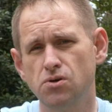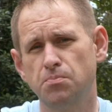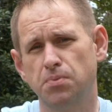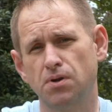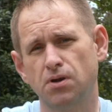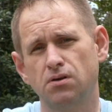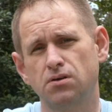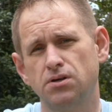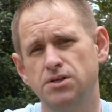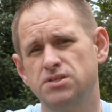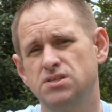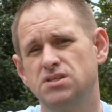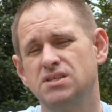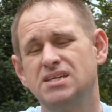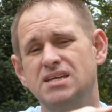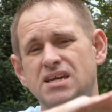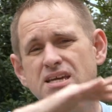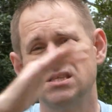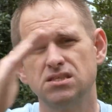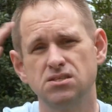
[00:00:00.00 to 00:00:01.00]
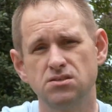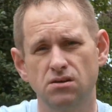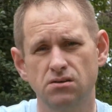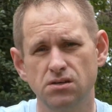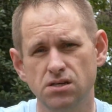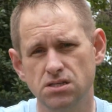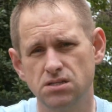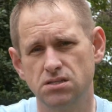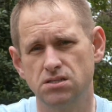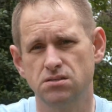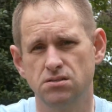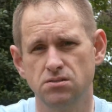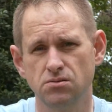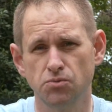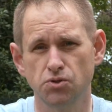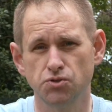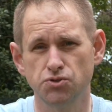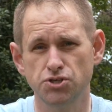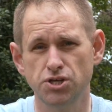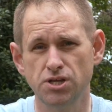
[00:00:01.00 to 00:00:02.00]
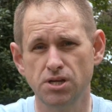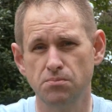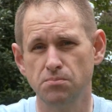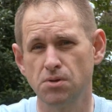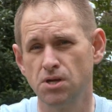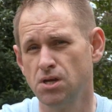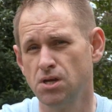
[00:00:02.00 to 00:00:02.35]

apply to the entire system on chip.